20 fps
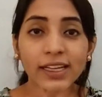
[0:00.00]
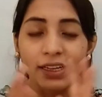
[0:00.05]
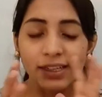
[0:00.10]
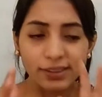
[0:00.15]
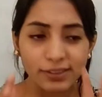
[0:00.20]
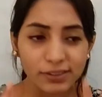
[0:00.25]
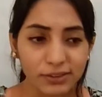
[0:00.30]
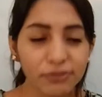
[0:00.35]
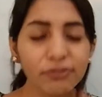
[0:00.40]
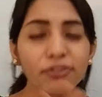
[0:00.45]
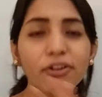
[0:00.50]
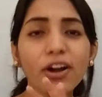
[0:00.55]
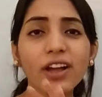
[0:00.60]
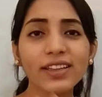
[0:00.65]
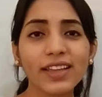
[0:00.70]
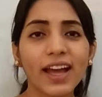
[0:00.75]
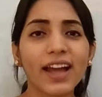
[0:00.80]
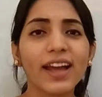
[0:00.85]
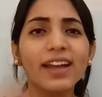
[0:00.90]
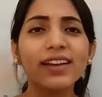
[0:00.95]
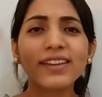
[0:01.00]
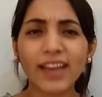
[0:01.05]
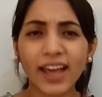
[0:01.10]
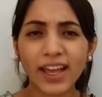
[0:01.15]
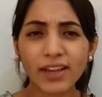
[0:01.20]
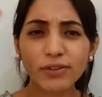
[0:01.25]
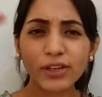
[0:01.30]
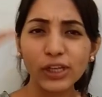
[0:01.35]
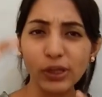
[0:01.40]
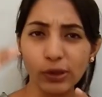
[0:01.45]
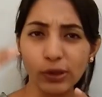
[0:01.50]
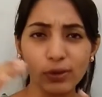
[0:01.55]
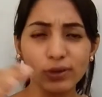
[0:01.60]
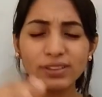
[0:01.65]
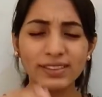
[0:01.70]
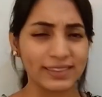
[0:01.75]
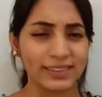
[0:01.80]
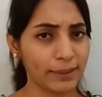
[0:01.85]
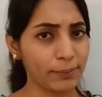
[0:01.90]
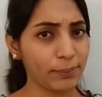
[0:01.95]
So for that I will go
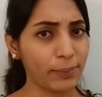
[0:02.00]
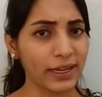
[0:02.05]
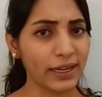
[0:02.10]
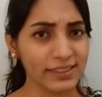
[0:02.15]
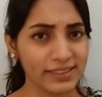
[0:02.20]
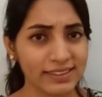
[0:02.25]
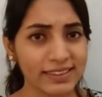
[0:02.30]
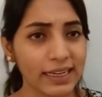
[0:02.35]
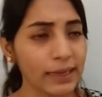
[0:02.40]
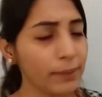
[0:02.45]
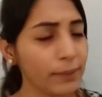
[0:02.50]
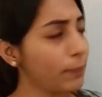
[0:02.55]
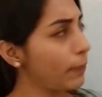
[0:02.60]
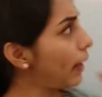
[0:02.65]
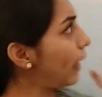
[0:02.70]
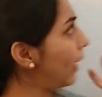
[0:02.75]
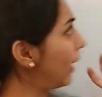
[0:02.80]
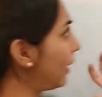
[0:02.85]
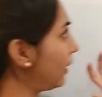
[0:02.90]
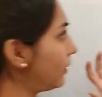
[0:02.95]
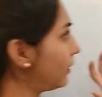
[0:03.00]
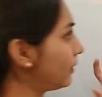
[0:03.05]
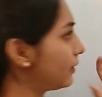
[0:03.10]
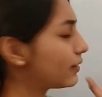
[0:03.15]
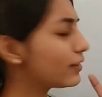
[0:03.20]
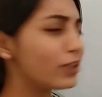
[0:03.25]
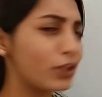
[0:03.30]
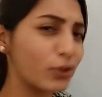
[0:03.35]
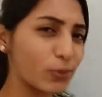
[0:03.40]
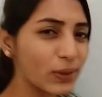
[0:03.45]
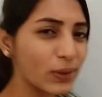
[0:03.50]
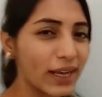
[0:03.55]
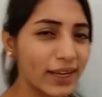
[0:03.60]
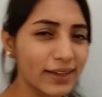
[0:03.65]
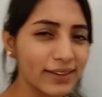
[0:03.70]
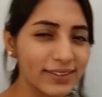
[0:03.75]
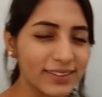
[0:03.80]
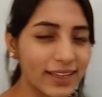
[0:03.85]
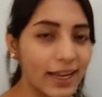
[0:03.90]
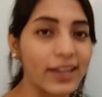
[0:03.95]
step by step and you will
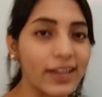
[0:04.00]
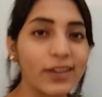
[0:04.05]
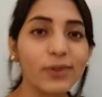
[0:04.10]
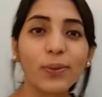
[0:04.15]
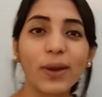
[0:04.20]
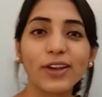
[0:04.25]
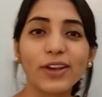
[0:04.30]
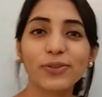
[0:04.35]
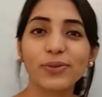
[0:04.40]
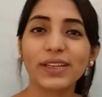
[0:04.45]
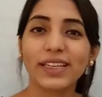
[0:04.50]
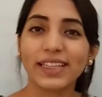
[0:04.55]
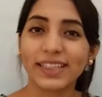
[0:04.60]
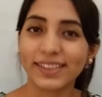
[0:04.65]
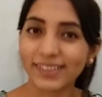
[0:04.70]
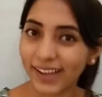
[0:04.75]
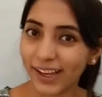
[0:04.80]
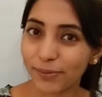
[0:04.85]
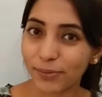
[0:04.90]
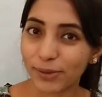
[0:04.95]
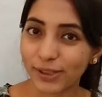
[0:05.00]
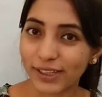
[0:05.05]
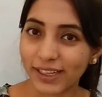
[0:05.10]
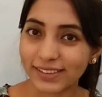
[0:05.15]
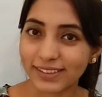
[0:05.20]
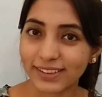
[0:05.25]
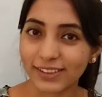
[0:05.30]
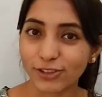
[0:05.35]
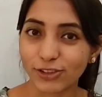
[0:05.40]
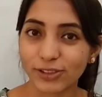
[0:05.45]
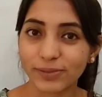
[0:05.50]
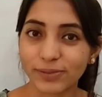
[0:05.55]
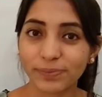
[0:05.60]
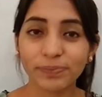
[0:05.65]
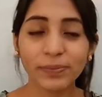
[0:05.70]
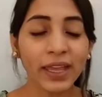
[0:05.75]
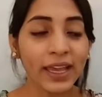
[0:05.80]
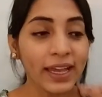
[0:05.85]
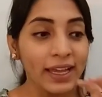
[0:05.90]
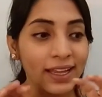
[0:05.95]
understand why do we need hybridization.
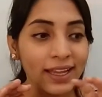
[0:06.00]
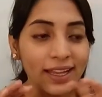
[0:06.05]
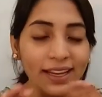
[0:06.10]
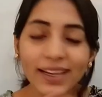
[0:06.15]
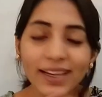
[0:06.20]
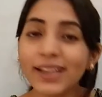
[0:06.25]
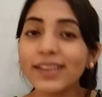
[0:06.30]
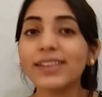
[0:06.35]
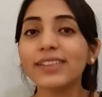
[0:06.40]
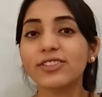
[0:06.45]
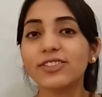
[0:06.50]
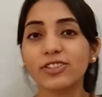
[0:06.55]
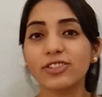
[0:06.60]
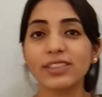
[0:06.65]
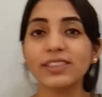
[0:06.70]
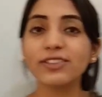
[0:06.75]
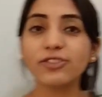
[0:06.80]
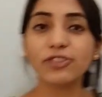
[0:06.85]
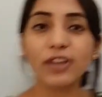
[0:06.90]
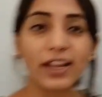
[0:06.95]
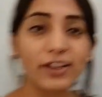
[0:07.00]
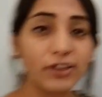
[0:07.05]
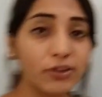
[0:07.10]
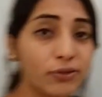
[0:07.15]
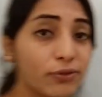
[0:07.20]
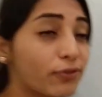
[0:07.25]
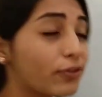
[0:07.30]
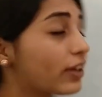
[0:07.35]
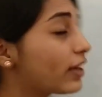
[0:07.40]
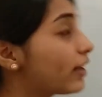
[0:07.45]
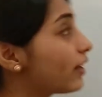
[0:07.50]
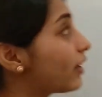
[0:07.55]
Let us just try to figure